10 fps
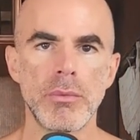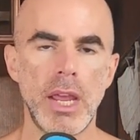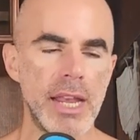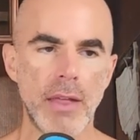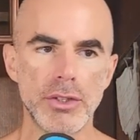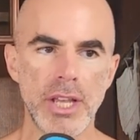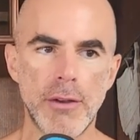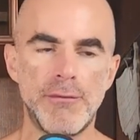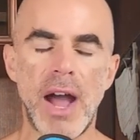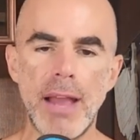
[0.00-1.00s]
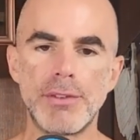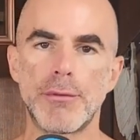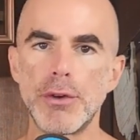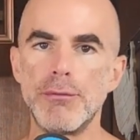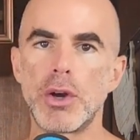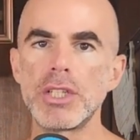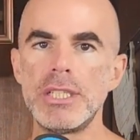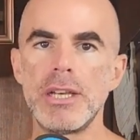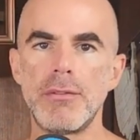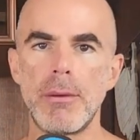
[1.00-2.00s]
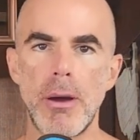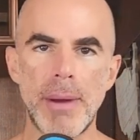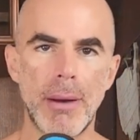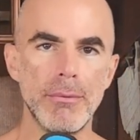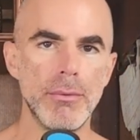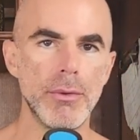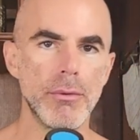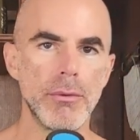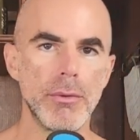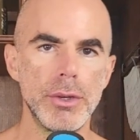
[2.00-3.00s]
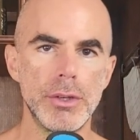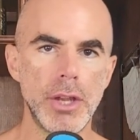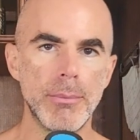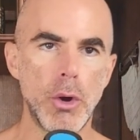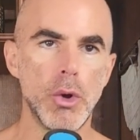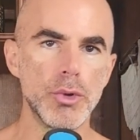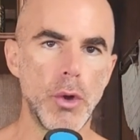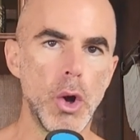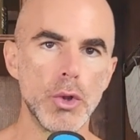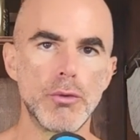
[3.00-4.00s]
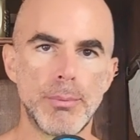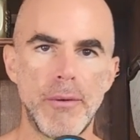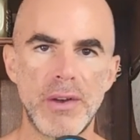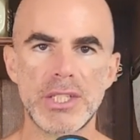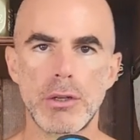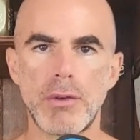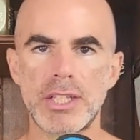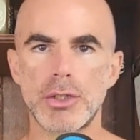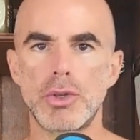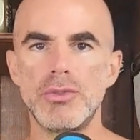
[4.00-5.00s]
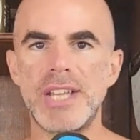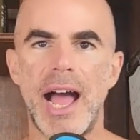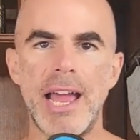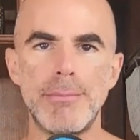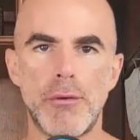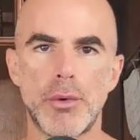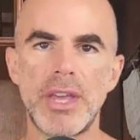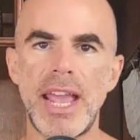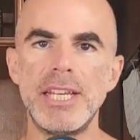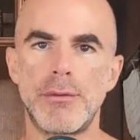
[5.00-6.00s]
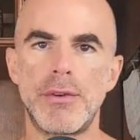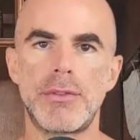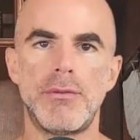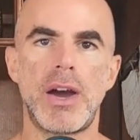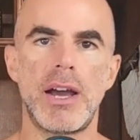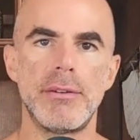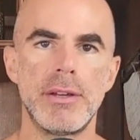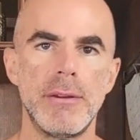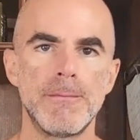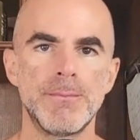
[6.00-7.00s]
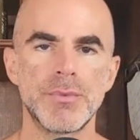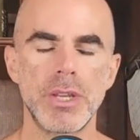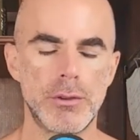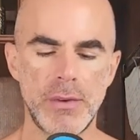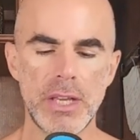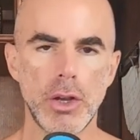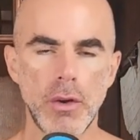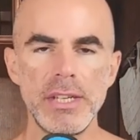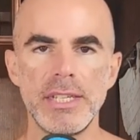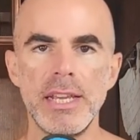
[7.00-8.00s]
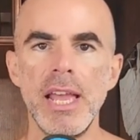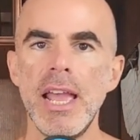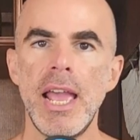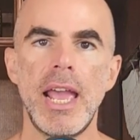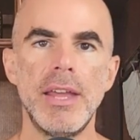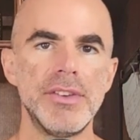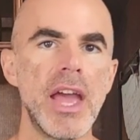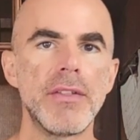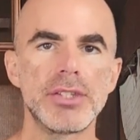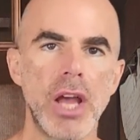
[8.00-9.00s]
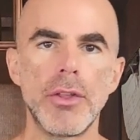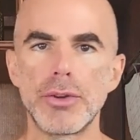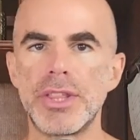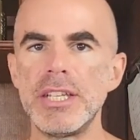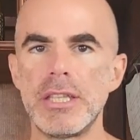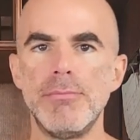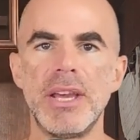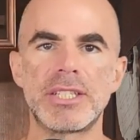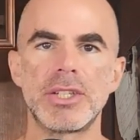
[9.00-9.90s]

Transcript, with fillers: And now there's like 5 different versions of them about old professional wrestlers who died before the age of 55. It's fucking crazy. And yeah, there's other things in the mix.